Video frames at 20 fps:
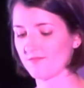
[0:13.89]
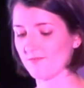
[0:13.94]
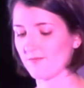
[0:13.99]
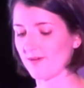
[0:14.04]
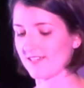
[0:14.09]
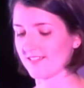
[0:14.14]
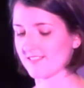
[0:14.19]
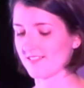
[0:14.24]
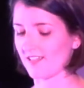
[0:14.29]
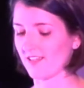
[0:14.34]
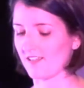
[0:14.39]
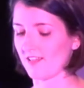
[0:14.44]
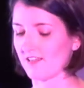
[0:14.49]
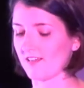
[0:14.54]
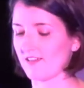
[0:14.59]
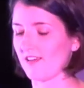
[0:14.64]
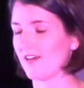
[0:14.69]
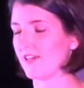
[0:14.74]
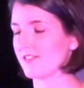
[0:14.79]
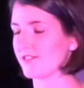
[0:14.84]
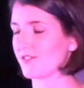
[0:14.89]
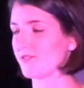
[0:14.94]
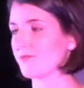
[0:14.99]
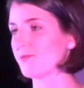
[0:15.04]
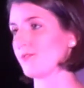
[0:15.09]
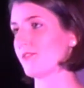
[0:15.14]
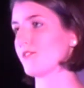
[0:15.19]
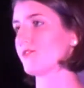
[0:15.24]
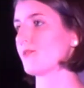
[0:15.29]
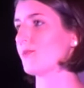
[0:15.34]
by saying I don't
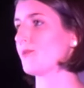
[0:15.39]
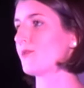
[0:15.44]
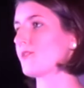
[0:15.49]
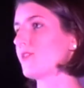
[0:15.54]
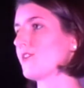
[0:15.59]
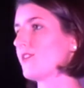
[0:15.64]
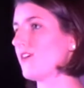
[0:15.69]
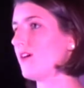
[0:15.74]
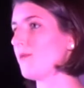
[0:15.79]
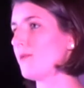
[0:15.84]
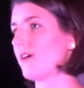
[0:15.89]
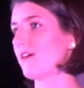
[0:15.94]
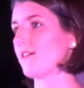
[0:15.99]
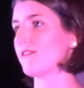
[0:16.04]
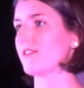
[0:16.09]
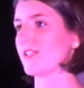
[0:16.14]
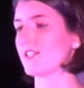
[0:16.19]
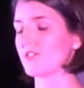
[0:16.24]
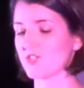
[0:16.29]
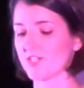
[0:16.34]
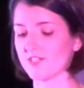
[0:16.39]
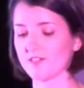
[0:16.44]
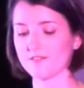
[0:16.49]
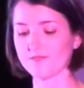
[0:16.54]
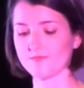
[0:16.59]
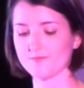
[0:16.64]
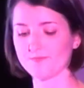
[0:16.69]
want to talk about Nietzsche.